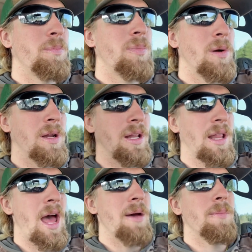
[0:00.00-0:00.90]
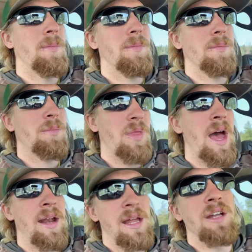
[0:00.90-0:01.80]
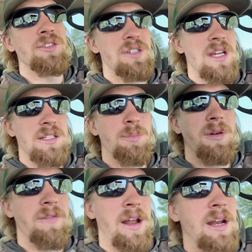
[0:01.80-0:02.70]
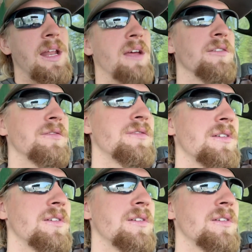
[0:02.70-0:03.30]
putting that in just as a preventative.